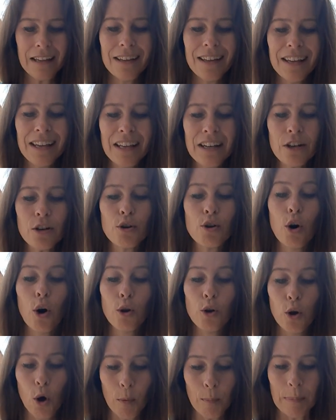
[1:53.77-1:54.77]
in
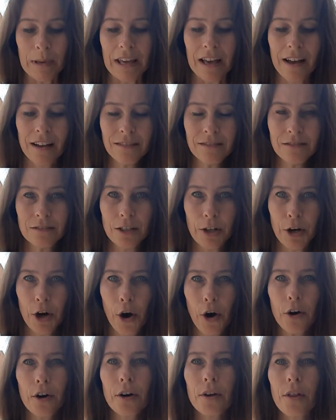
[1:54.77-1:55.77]
Colombia
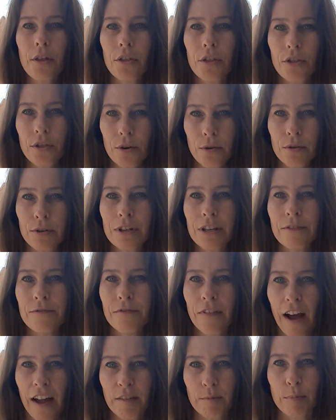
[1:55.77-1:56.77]
are
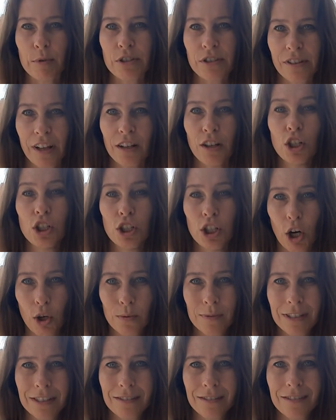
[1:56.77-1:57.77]
35%
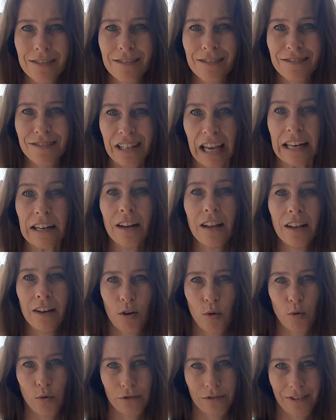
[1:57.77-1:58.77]
lower than in
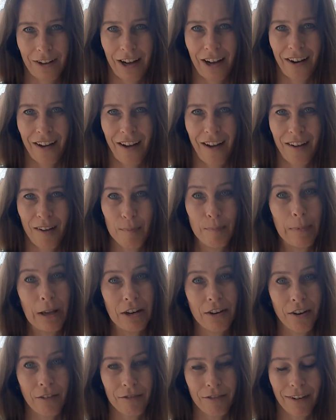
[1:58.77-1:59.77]
Costa Rica.
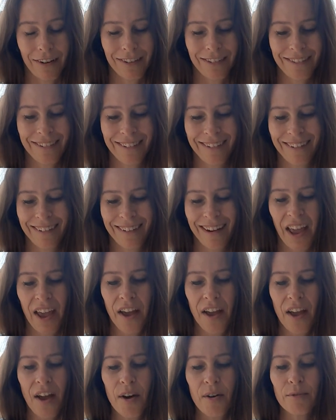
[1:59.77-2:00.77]
Big difference.
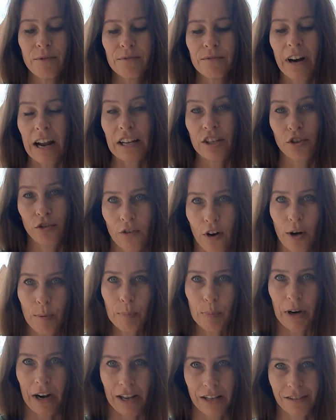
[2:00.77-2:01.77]
Restaurant
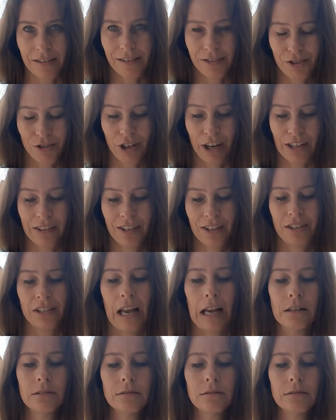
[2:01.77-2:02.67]
prices, check this out,